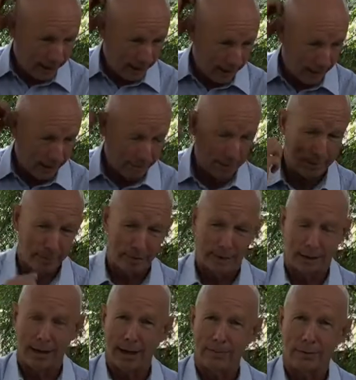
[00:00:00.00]
remember a
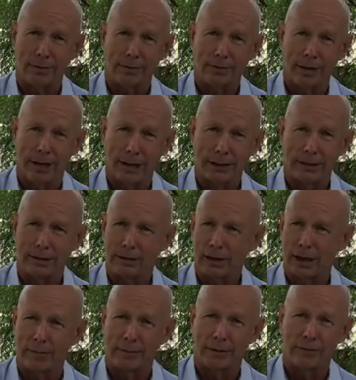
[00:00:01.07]
couple of ladies
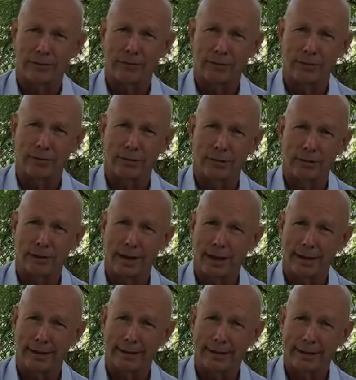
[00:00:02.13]
coming forward and
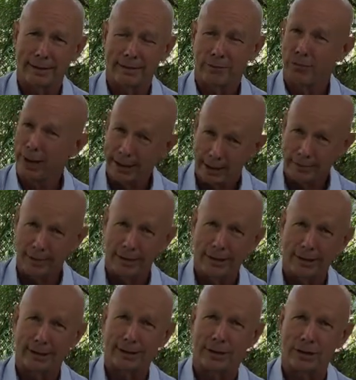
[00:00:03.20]
they read
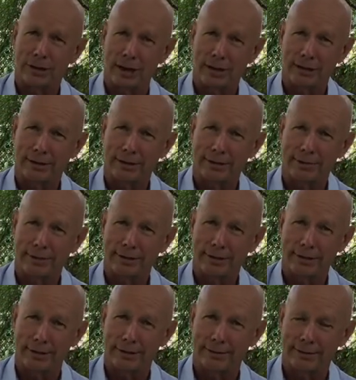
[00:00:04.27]
everything and studied
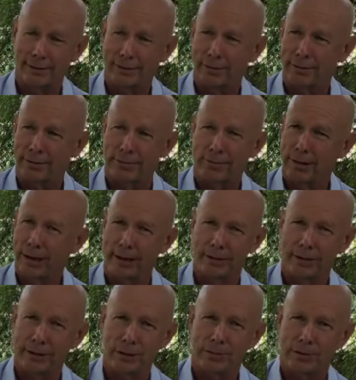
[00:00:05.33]
everything, and I thought, wow,
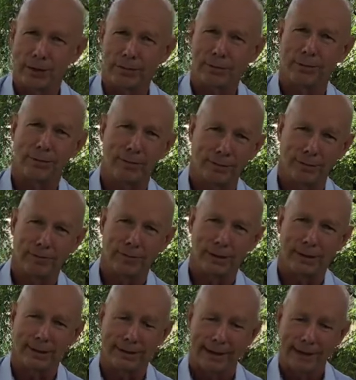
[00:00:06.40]
these people could have been